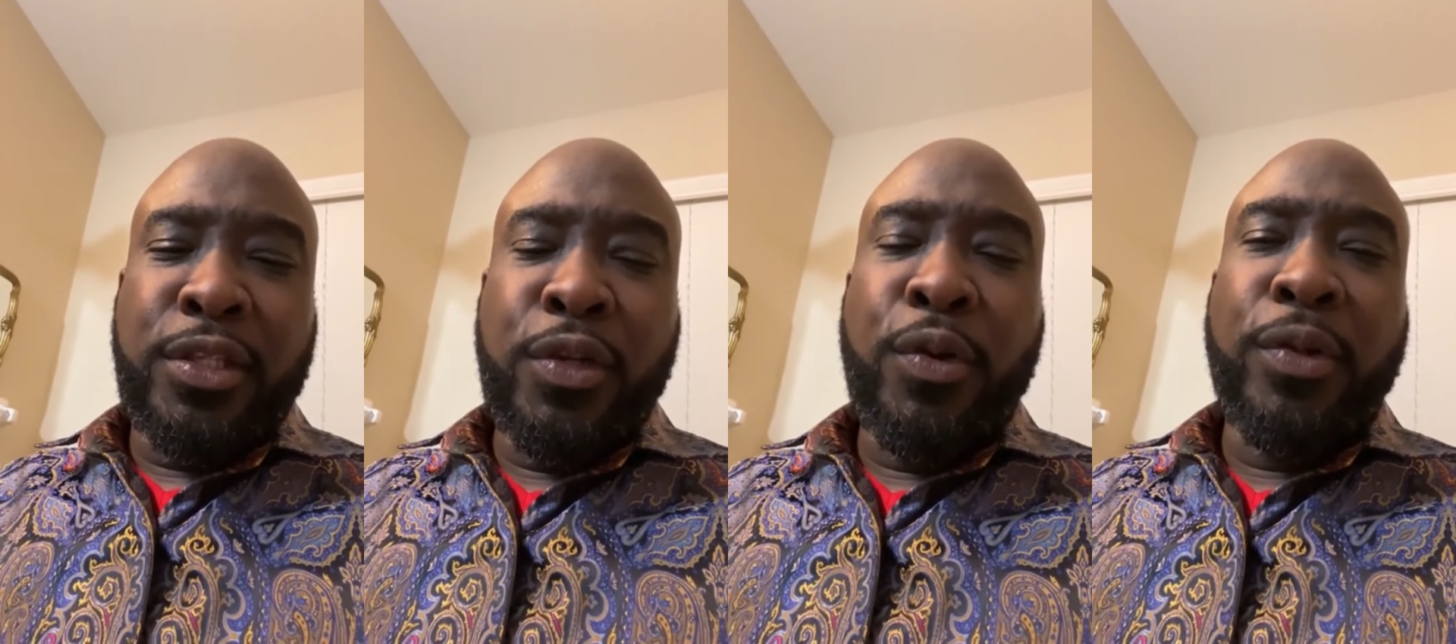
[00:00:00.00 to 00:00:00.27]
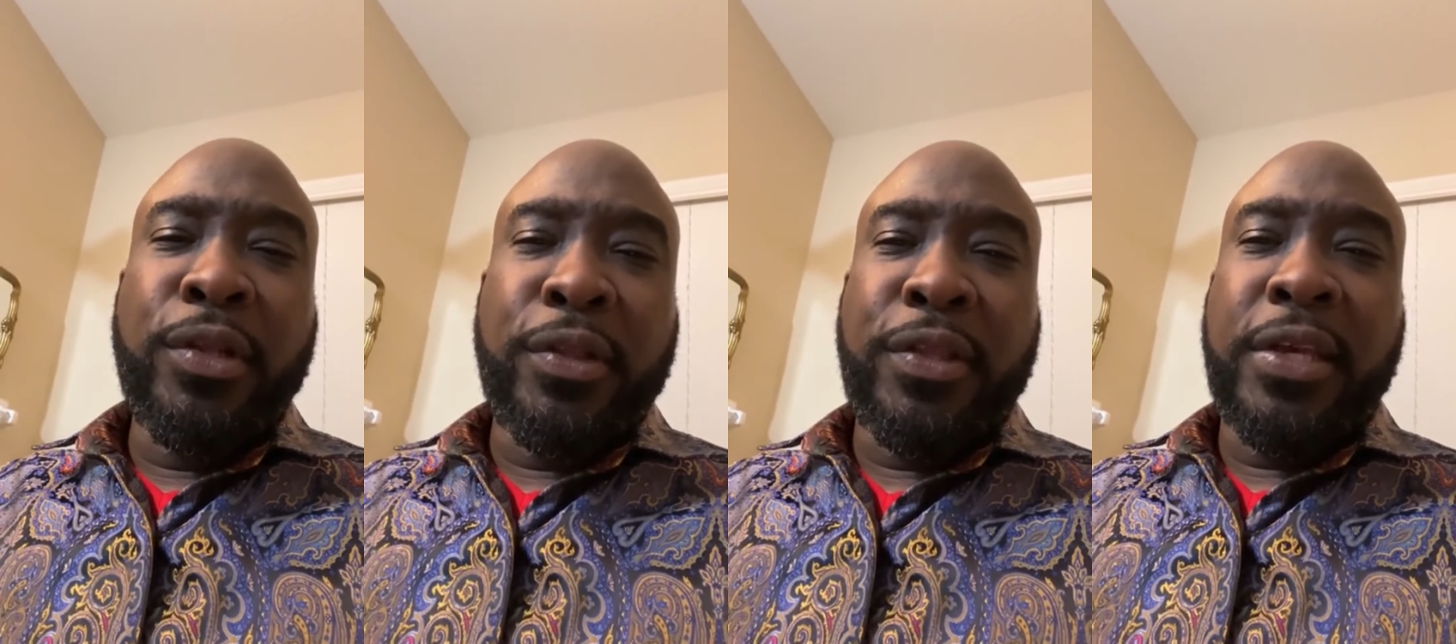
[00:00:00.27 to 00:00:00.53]

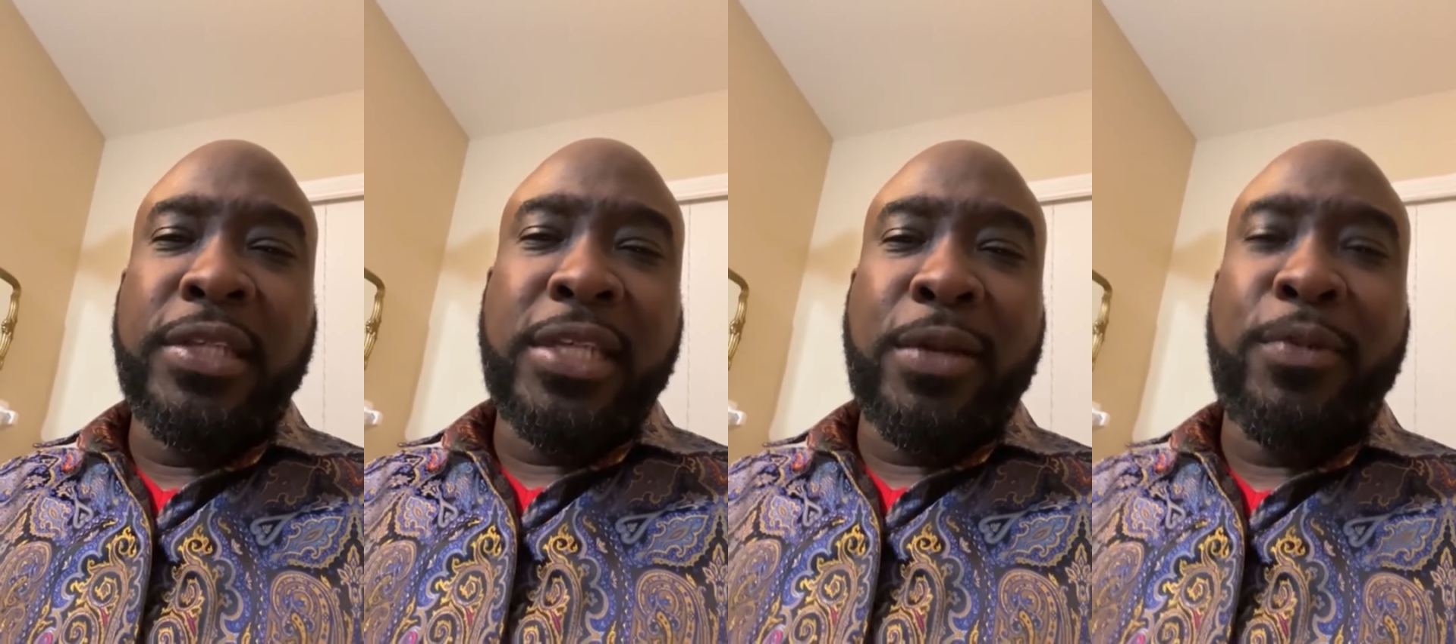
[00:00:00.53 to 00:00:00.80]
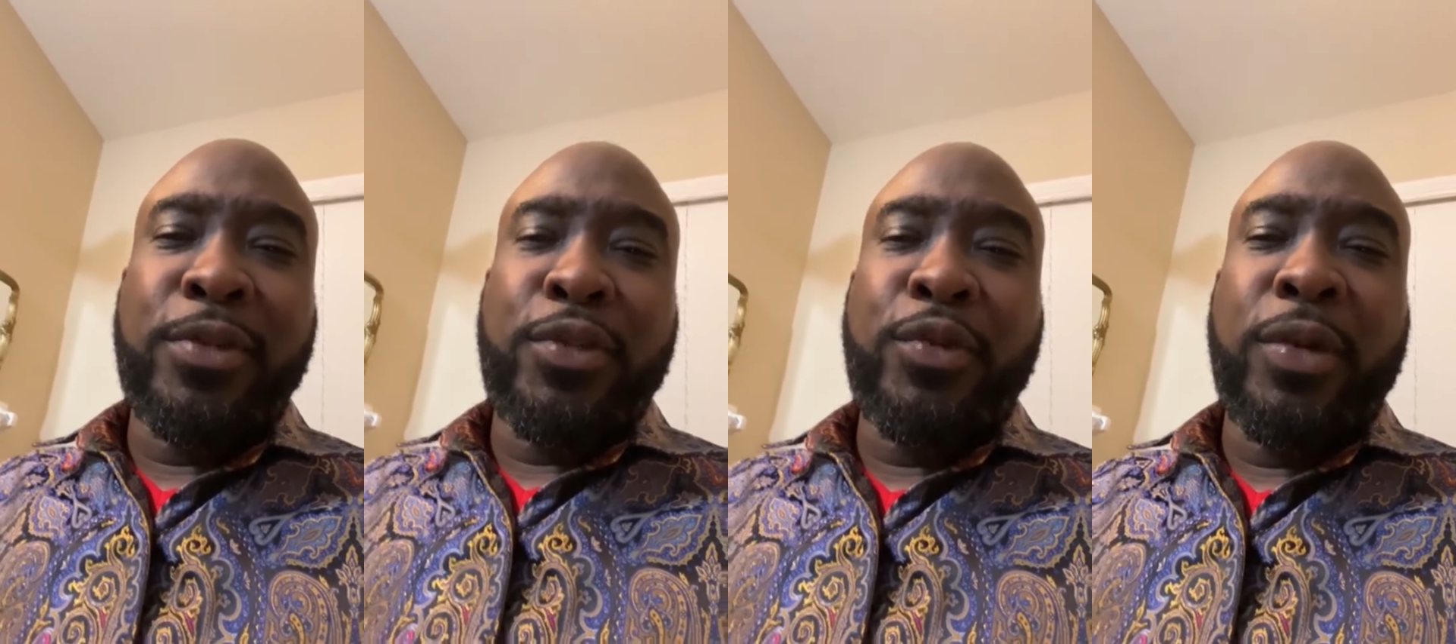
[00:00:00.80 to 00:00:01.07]
doing the things
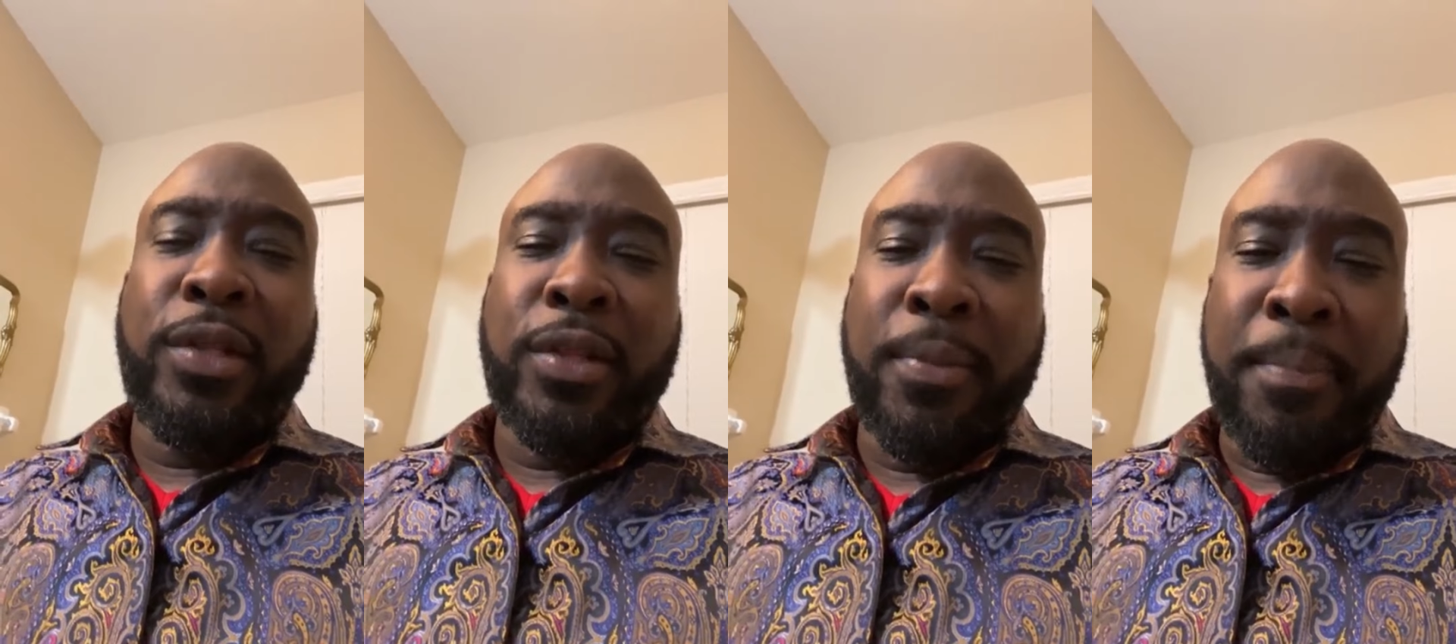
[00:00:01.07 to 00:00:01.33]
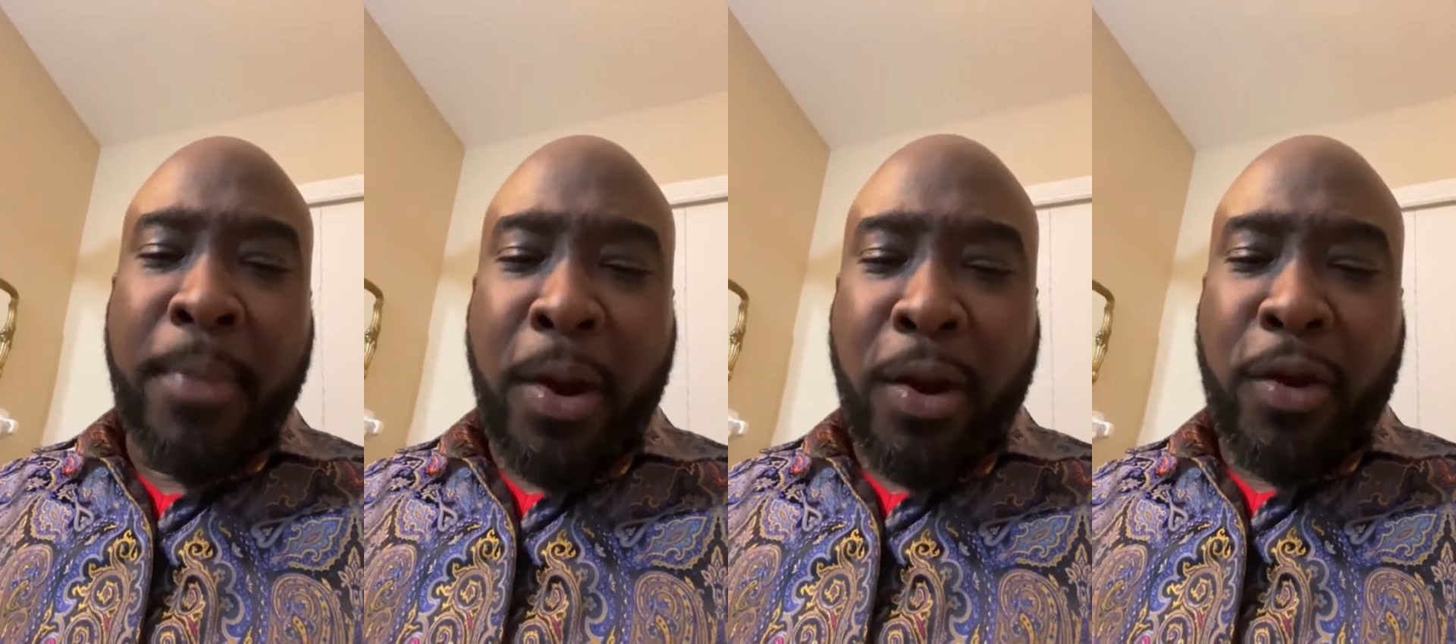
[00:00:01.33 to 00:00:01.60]
they were doing,
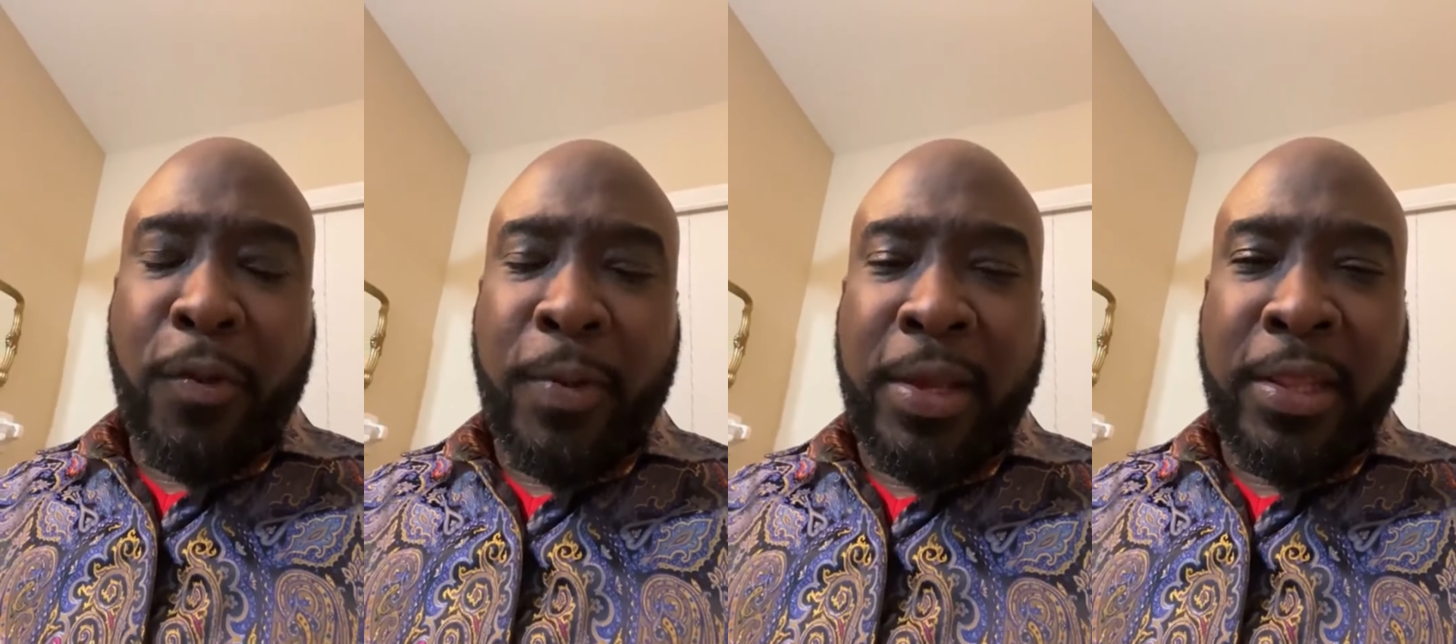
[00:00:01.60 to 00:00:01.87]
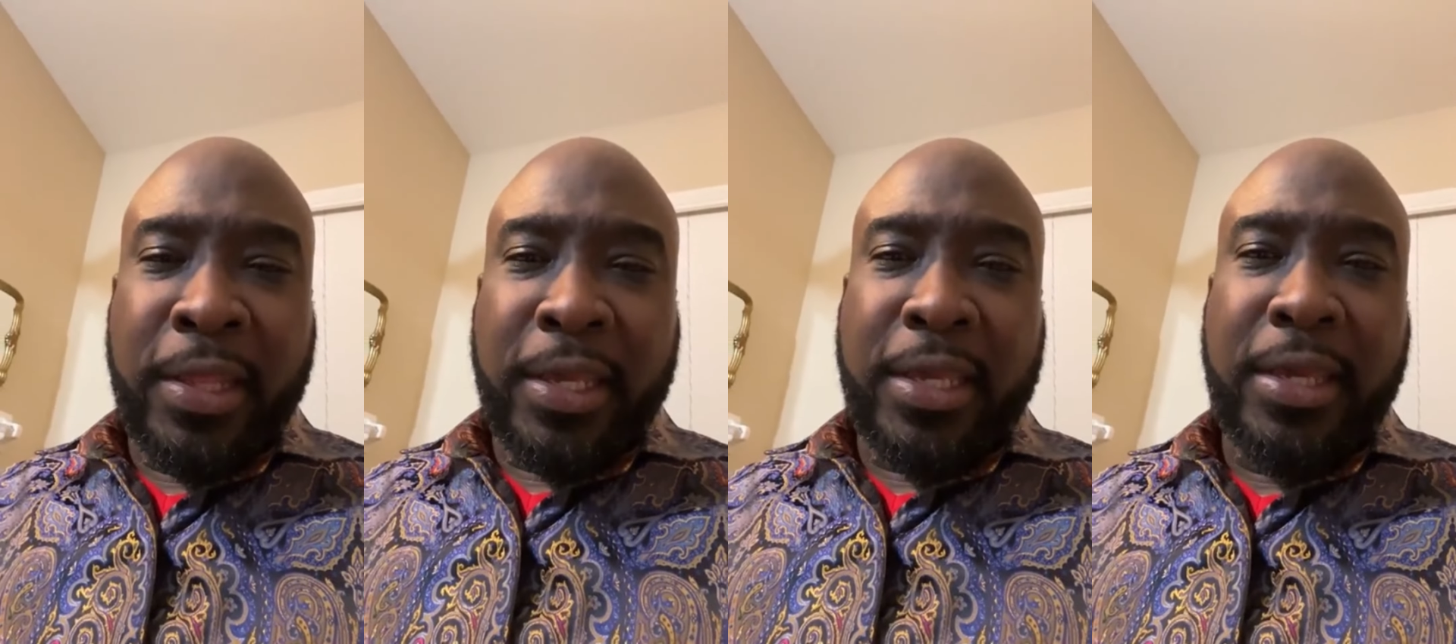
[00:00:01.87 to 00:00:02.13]
the
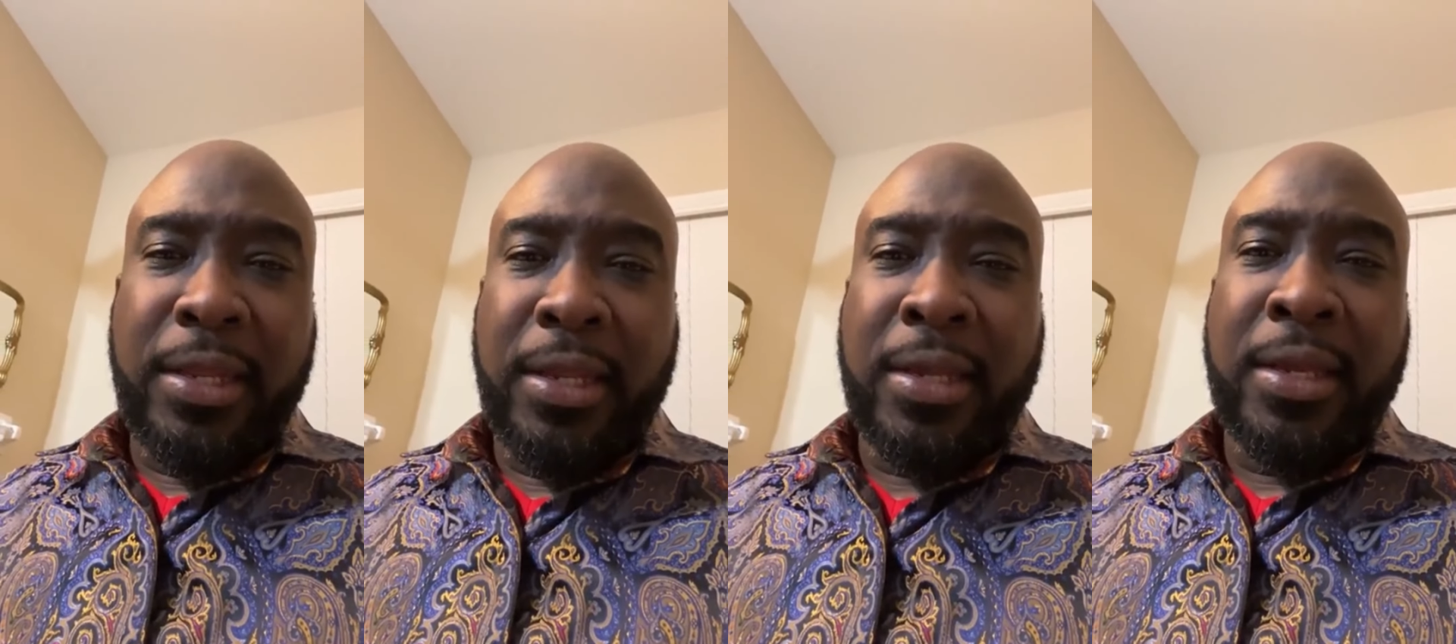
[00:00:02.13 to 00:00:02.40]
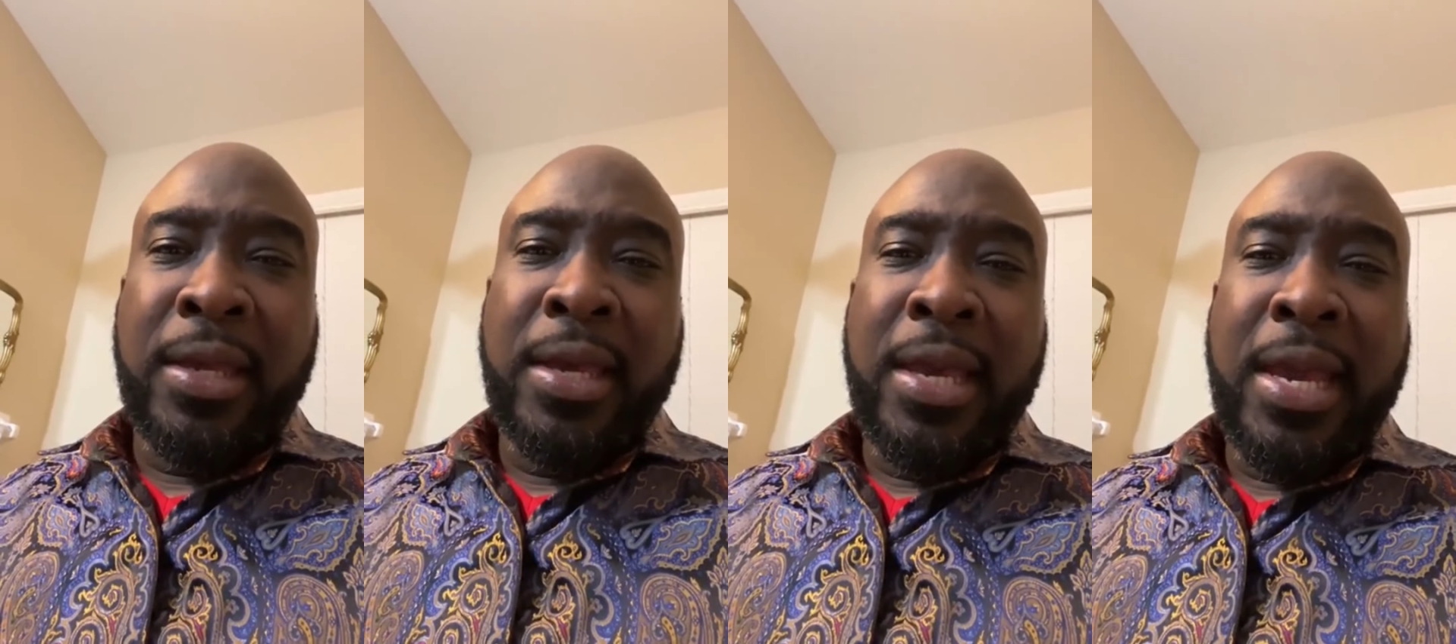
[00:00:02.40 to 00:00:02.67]
murdering and the
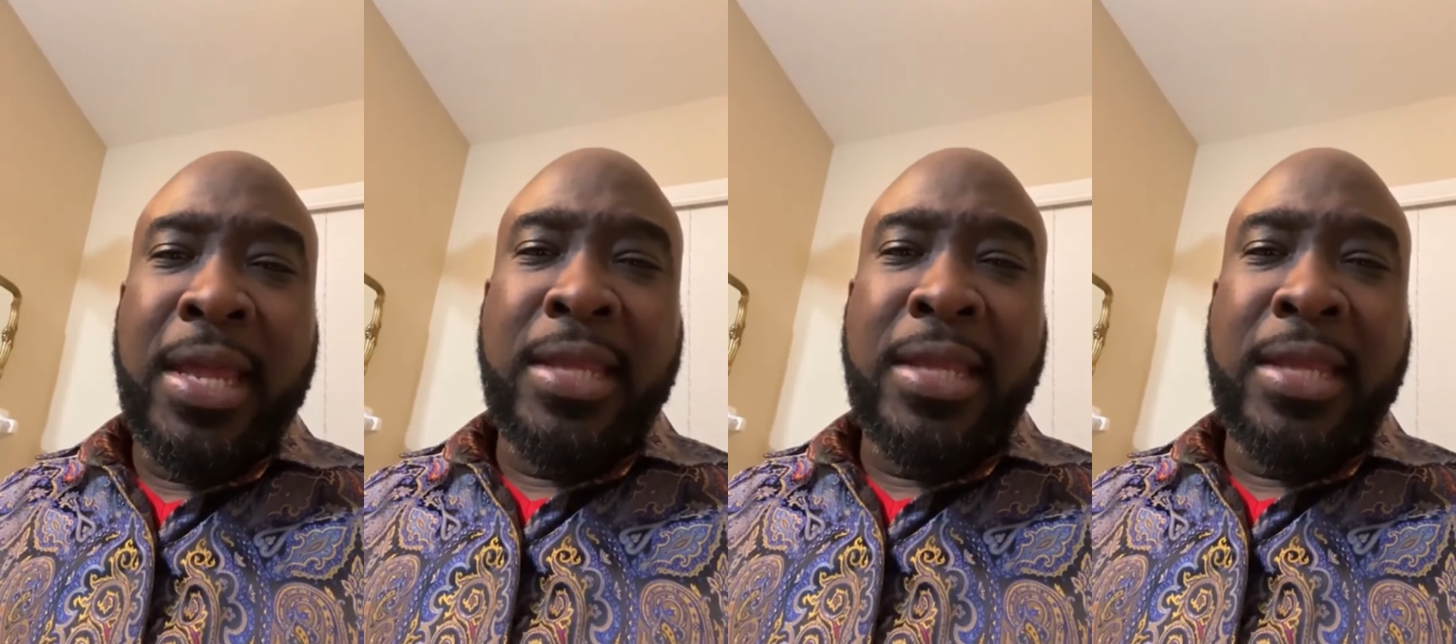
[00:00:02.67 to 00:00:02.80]
killing.